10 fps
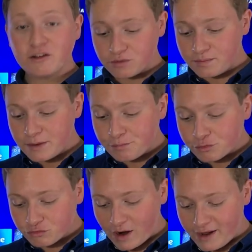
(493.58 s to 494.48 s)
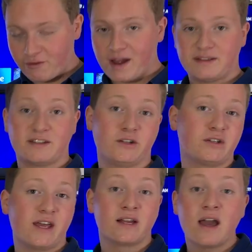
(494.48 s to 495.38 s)
would be bright red. So you're
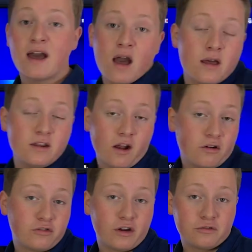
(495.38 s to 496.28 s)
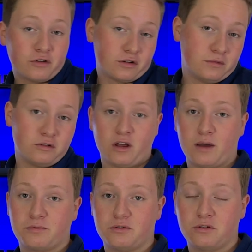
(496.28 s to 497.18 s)
saying, try the middle
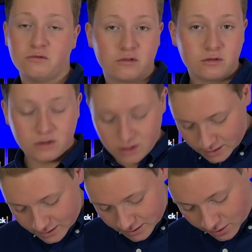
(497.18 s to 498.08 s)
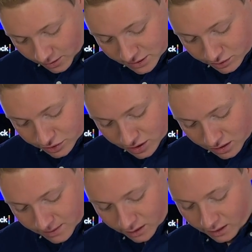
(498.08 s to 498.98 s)
option, I don't know. So I switch it to the
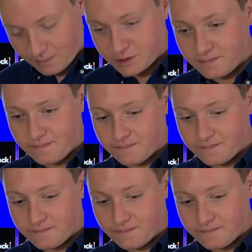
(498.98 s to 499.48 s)
middle option,